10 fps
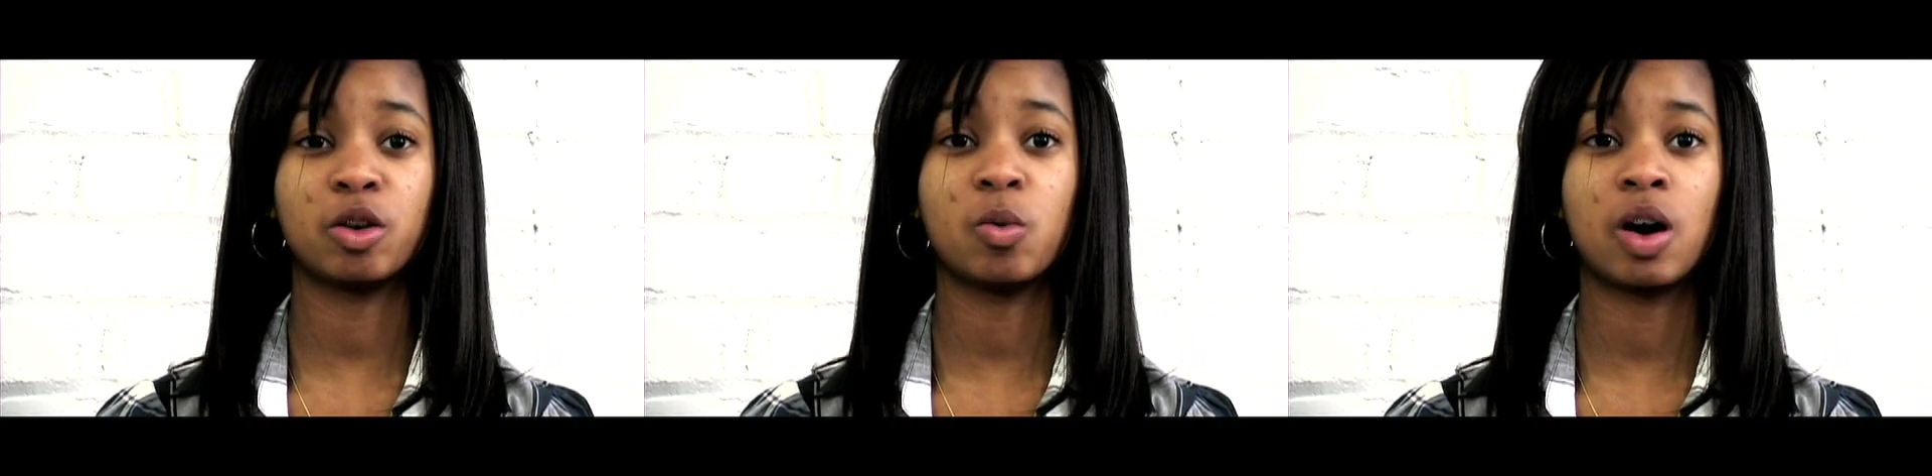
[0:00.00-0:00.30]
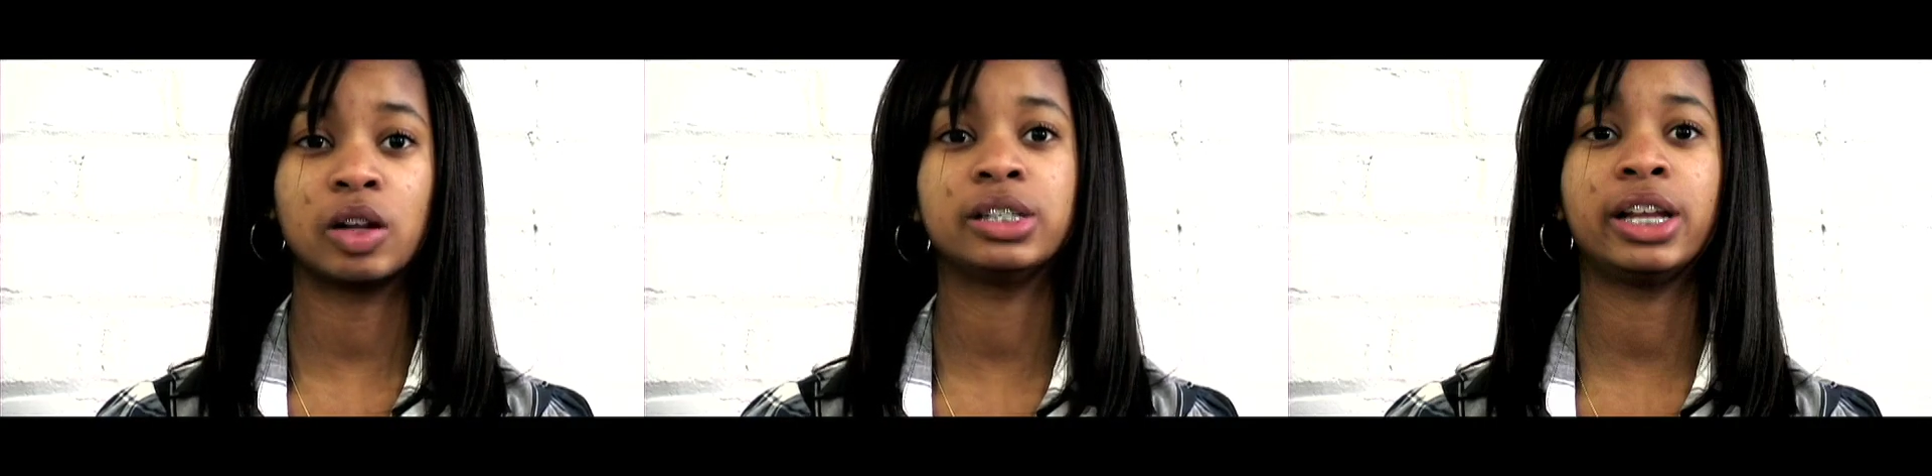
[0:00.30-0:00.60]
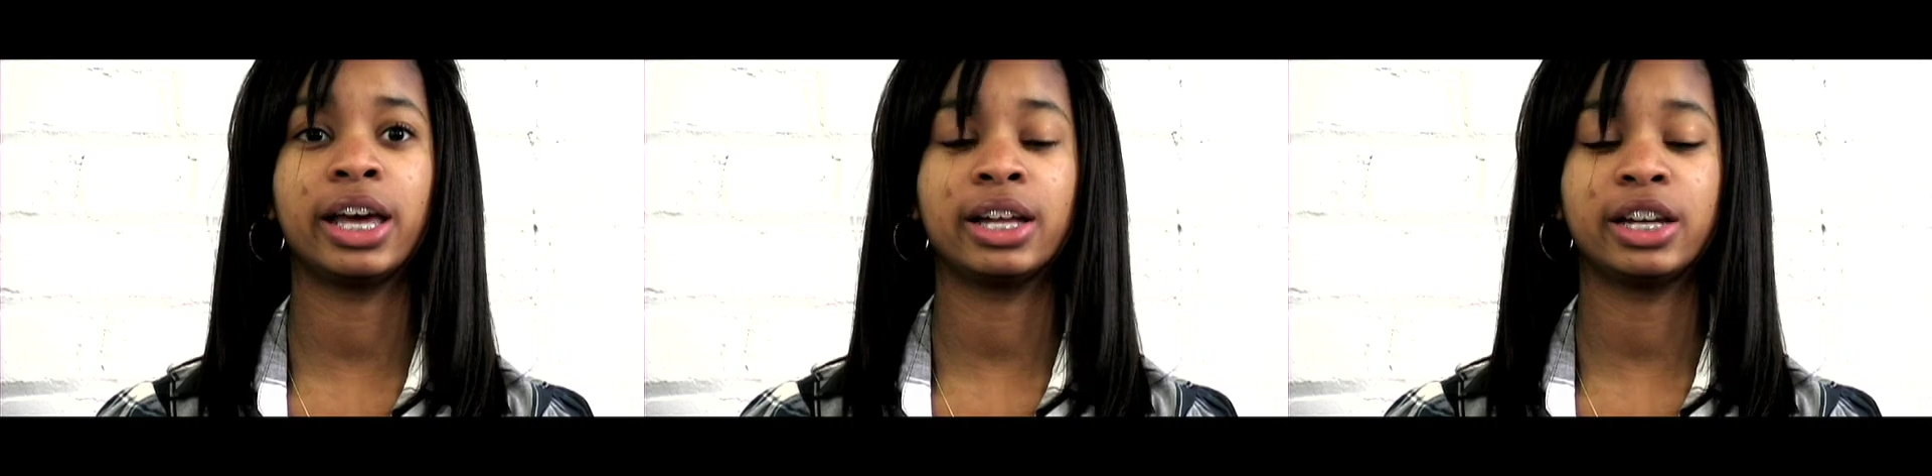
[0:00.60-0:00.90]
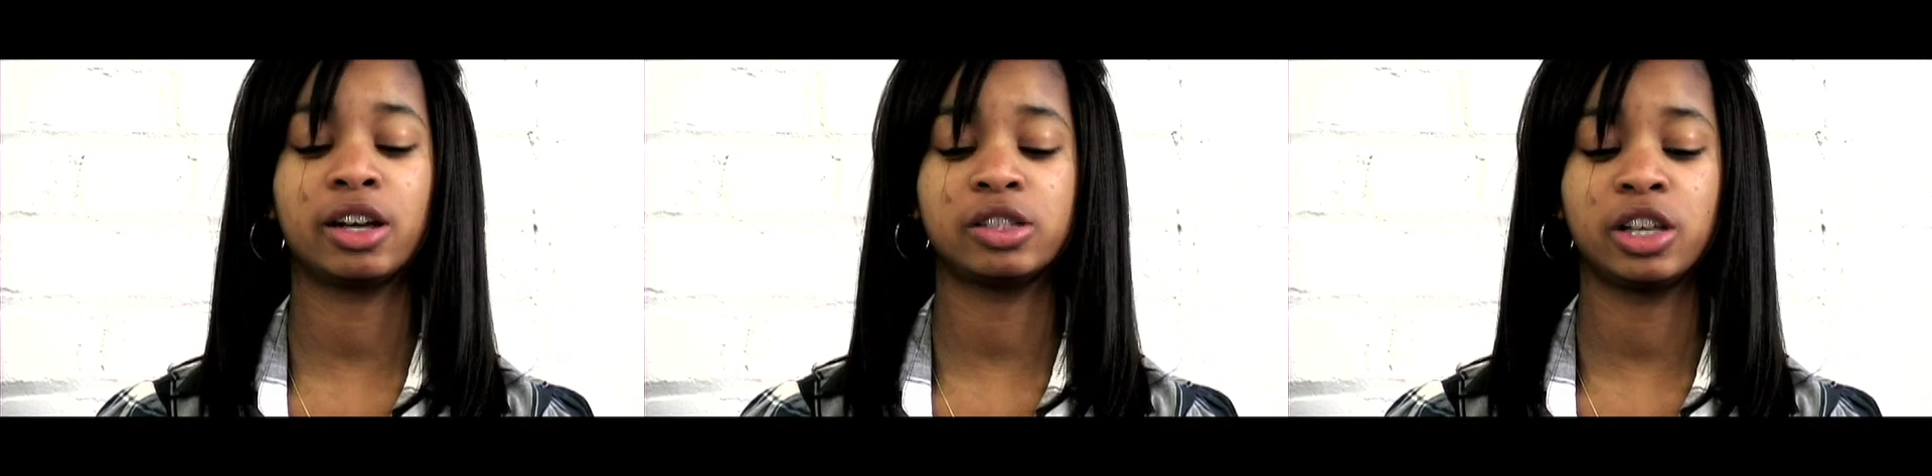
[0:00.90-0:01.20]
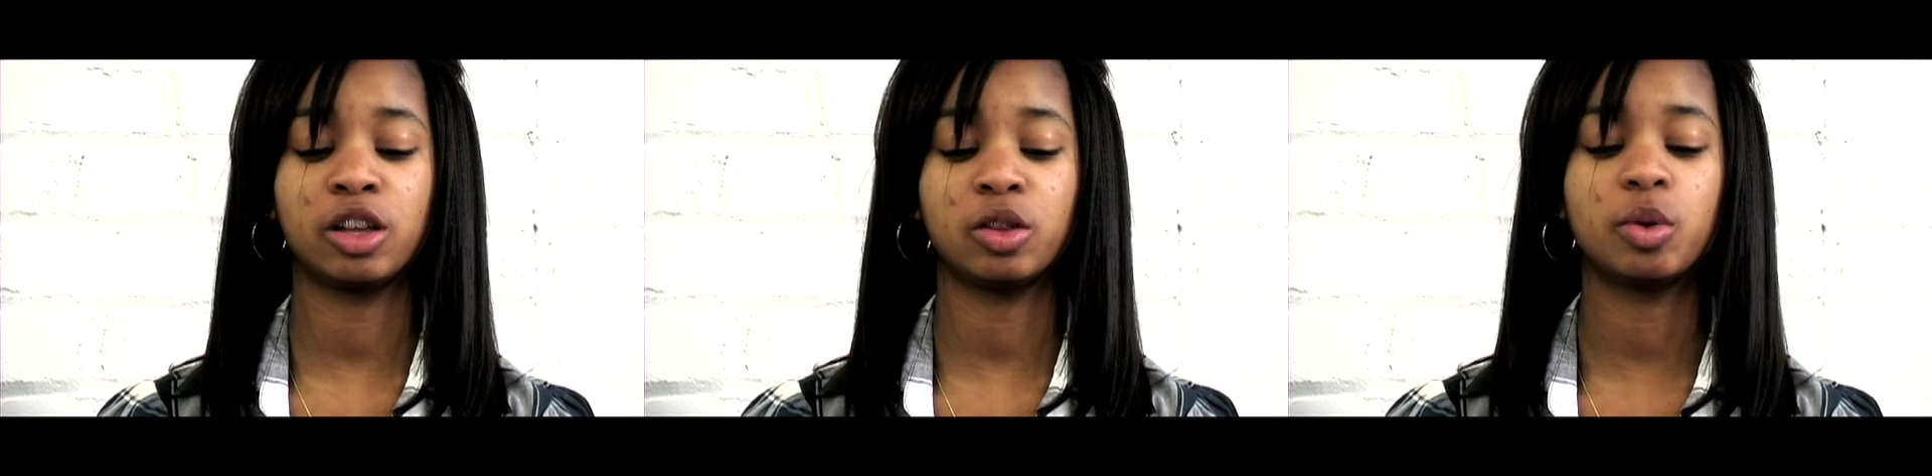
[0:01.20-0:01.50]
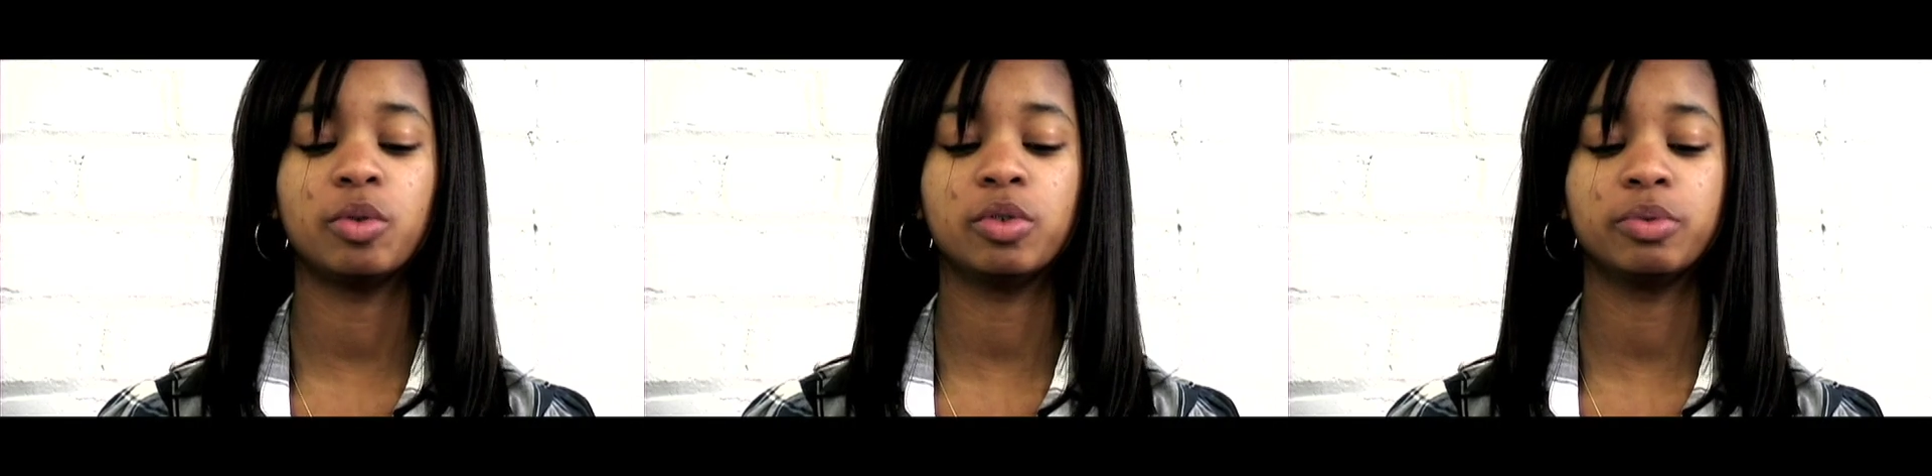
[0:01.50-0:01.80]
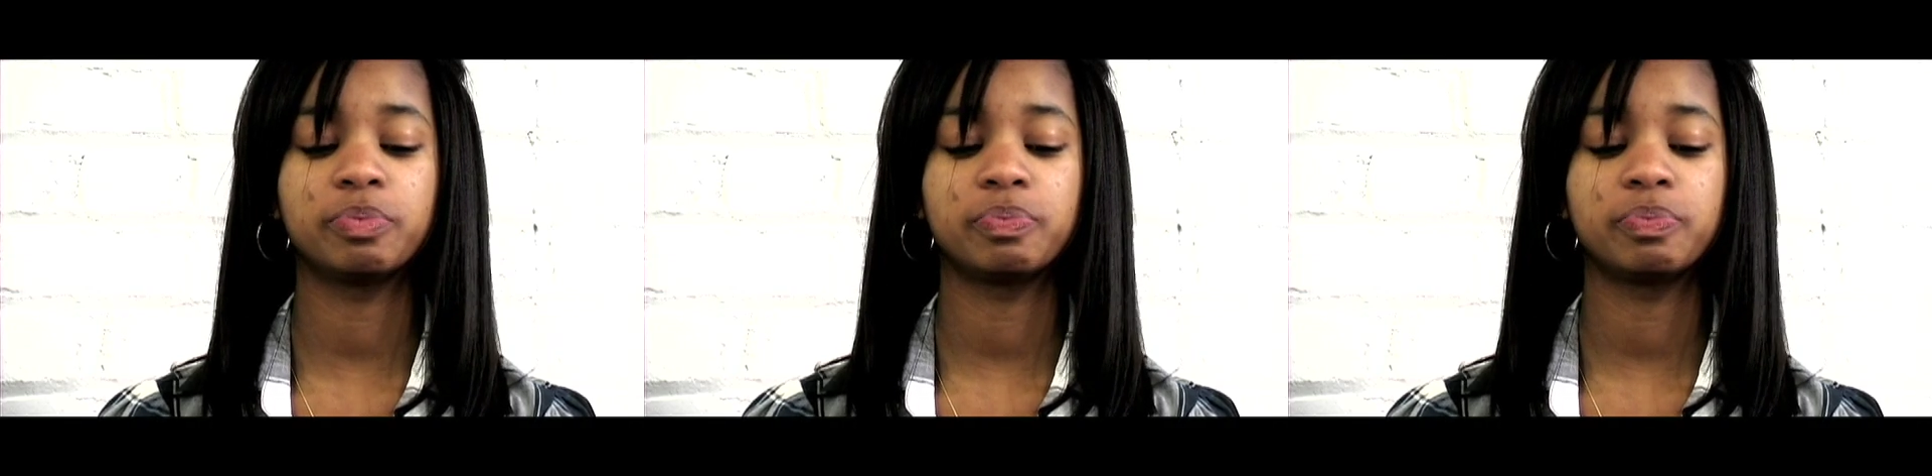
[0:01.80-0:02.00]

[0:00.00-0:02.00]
a wall today in downtown Louisville.